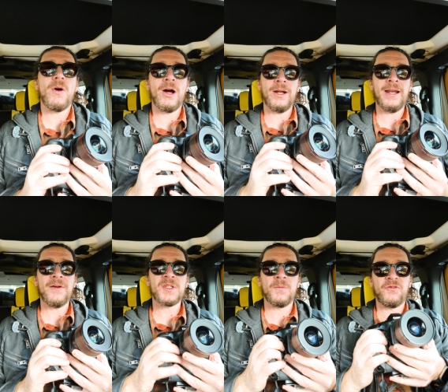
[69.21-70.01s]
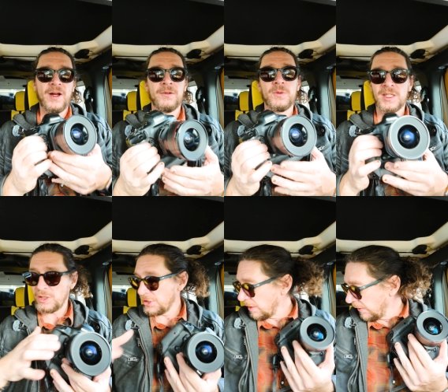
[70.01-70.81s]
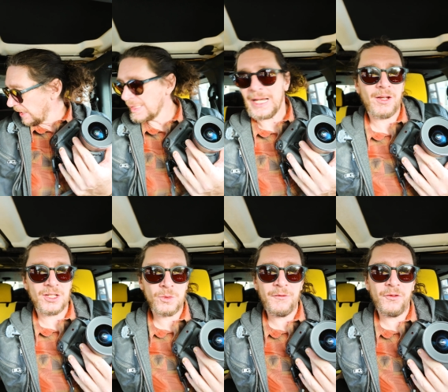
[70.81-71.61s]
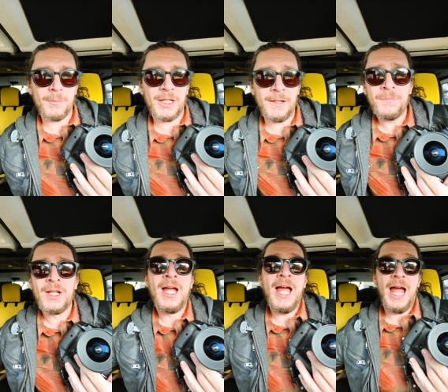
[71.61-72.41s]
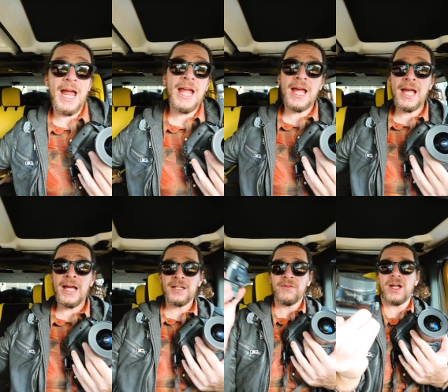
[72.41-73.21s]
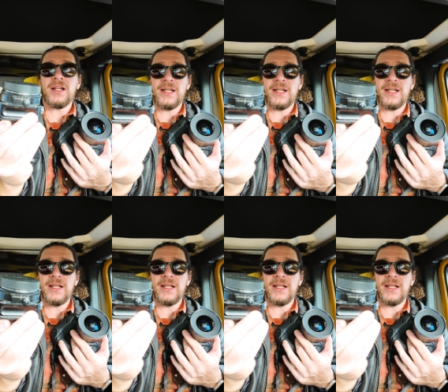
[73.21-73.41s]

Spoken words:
go out and have some fun with some tilt-shift lenses. I got a 24mm and I've got a